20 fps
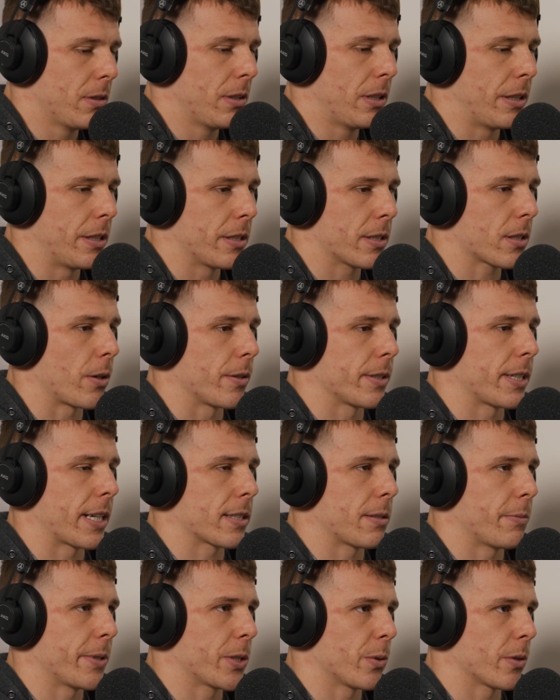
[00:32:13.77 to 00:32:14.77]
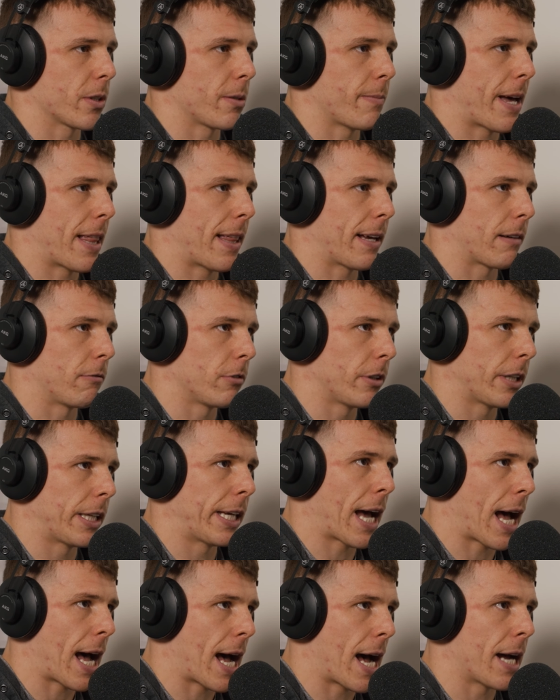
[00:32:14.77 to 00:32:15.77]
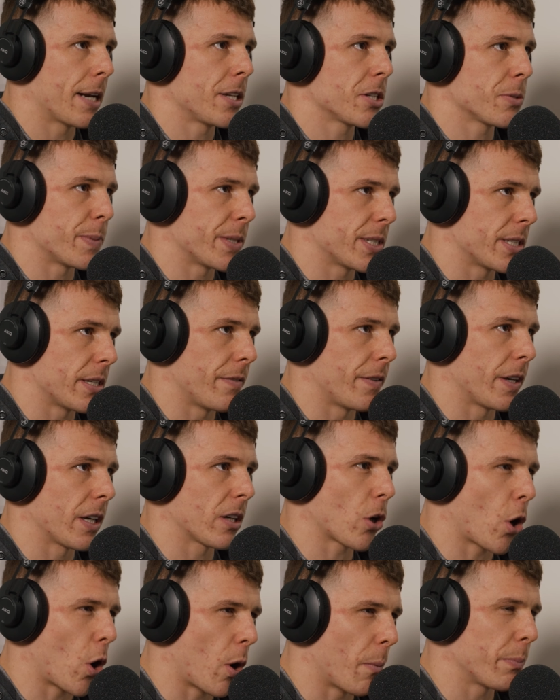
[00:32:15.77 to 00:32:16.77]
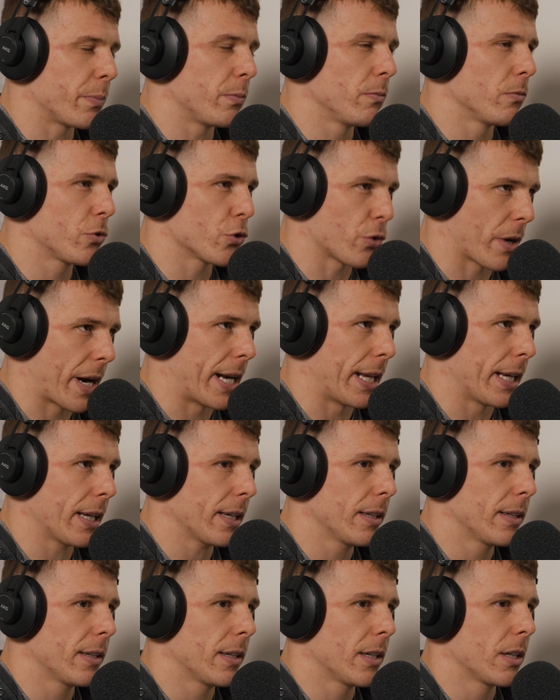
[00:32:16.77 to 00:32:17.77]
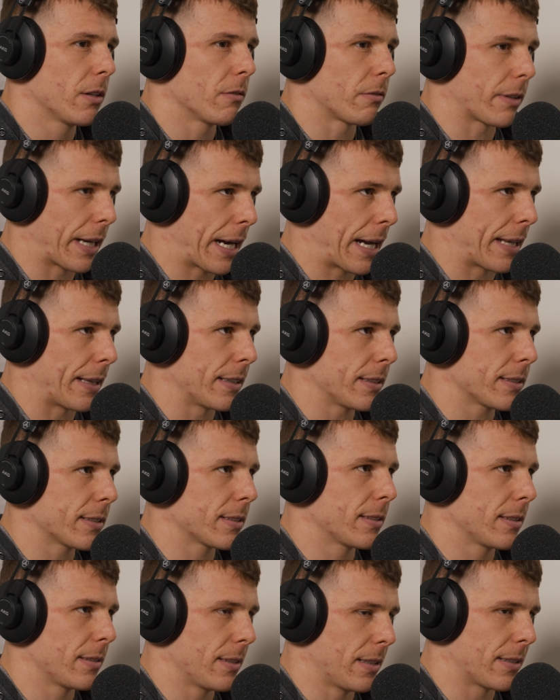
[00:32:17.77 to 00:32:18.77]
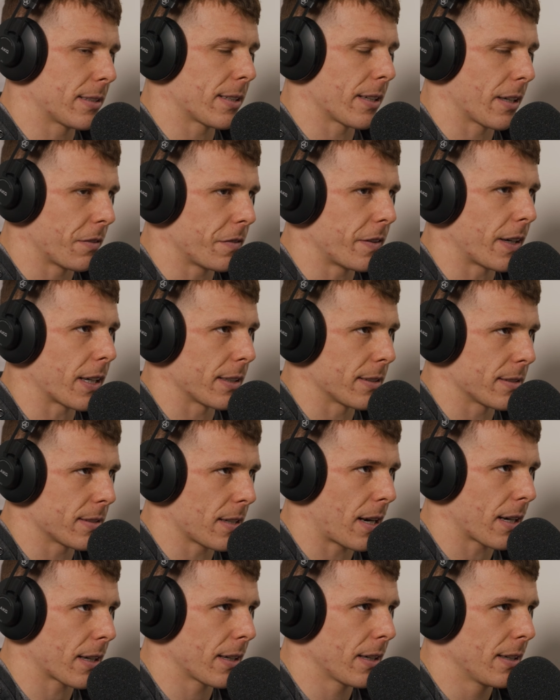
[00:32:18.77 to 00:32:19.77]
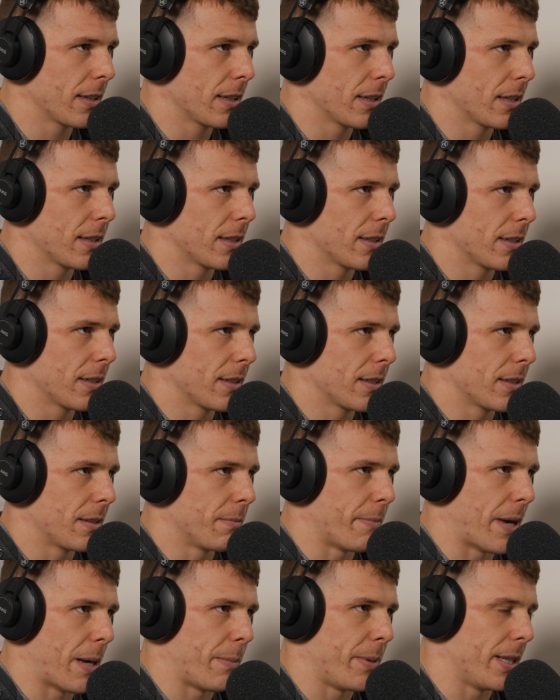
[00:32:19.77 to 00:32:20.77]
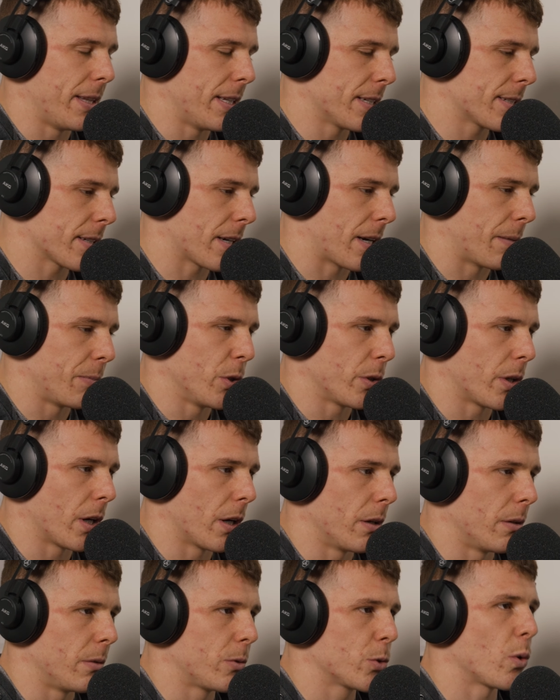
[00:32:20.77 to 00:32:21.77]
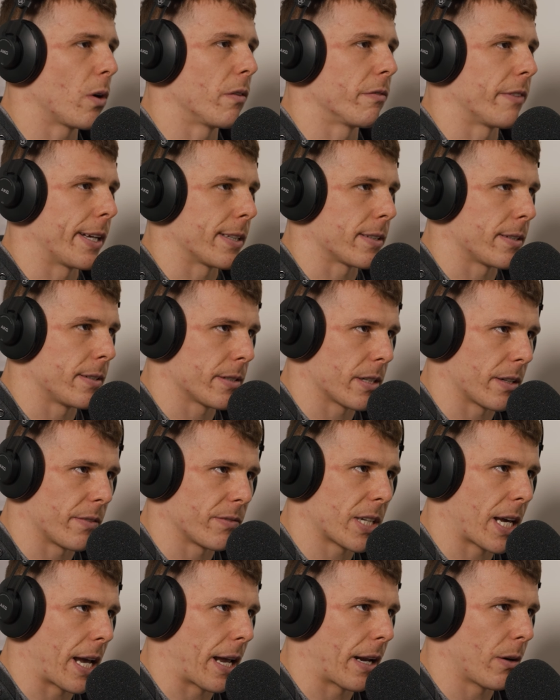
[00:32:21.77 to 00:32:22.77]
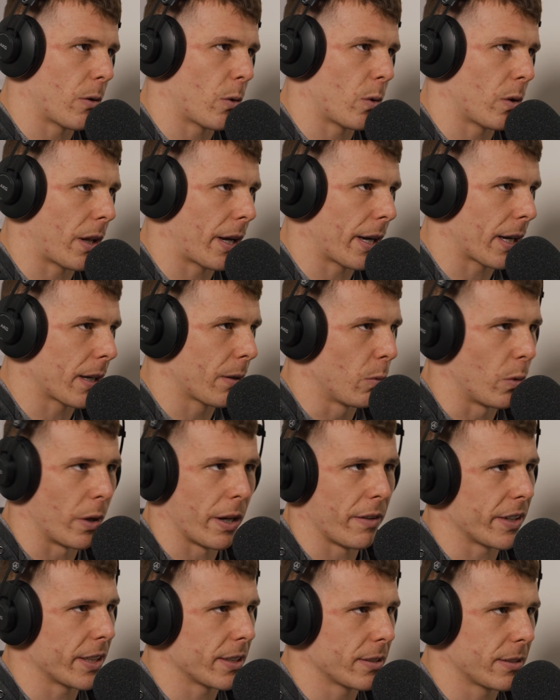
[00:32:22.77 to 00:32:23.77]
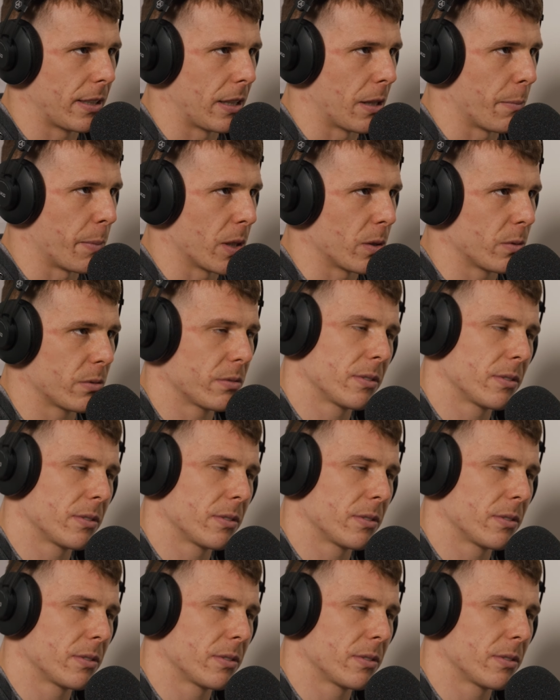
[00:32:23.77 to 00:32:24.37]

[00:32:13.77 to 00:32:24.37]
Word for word: in this context that we're talking about, like really hard, specific comp training, regardless, it's gonna fucking suck. Yeah. Maybe this time you go 12 rounds instead of 10 or like whatever in the middle.